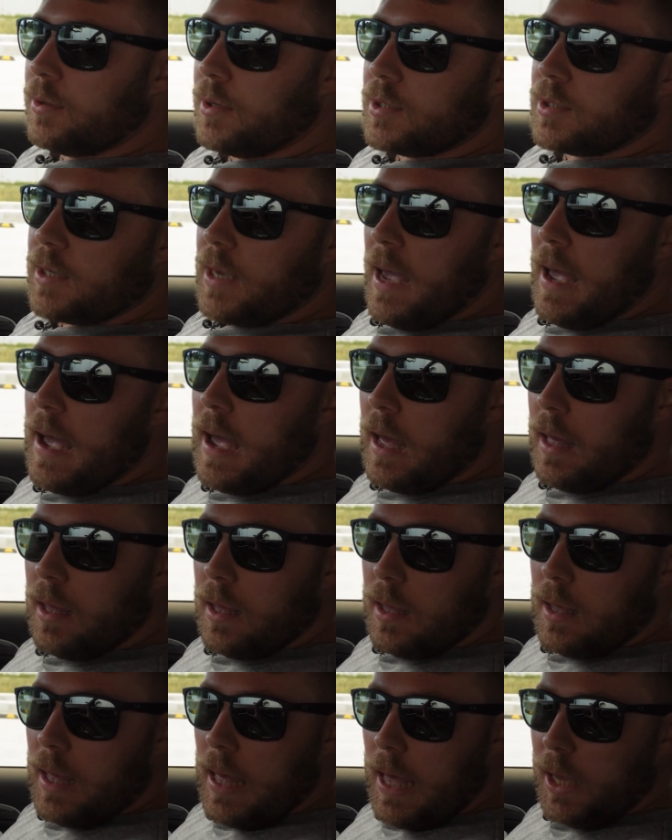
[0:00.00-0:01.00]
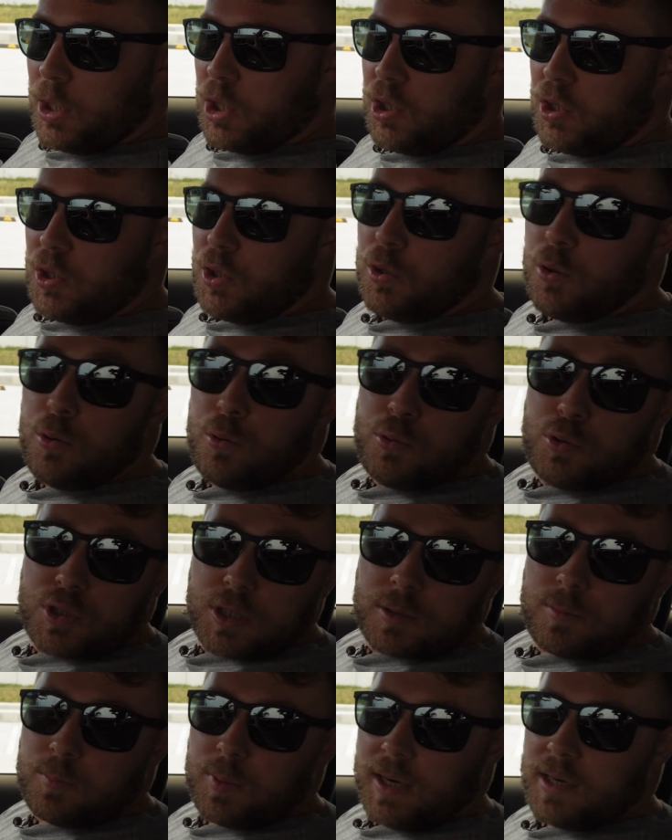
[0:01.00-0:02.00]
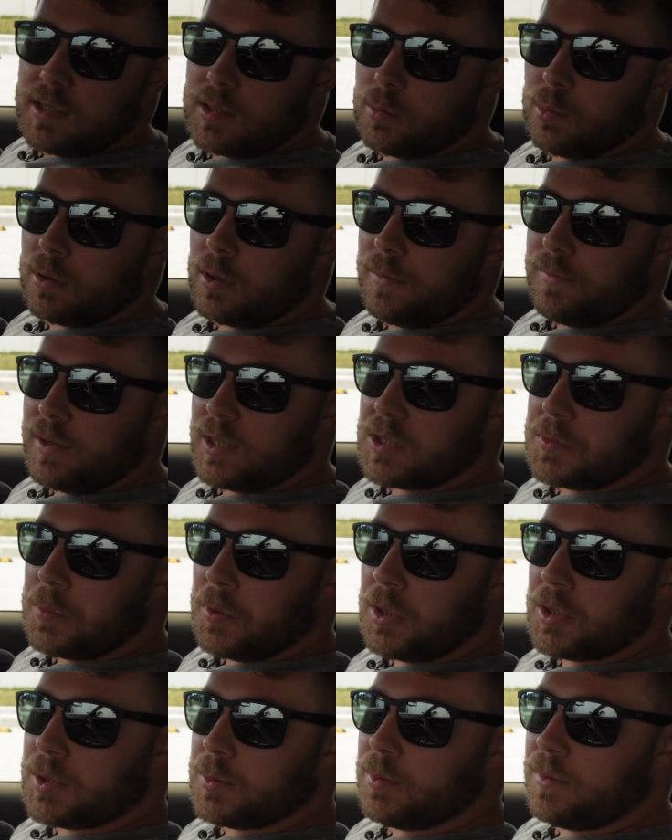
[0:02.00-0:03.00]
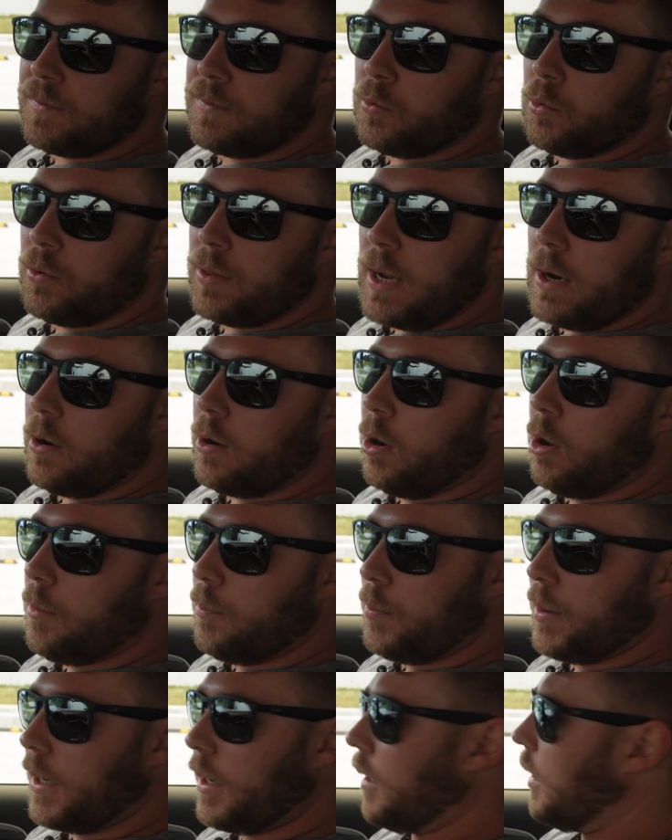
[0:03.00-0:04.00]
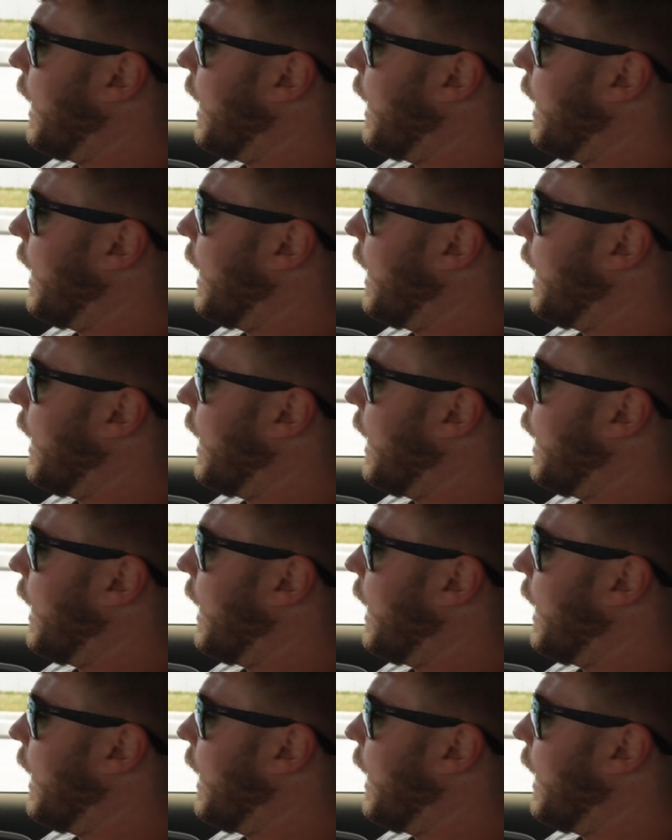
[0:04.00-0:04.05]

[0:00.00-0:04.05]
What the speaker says: this car are huge compared to what I've experienced before. They're a lot bigger,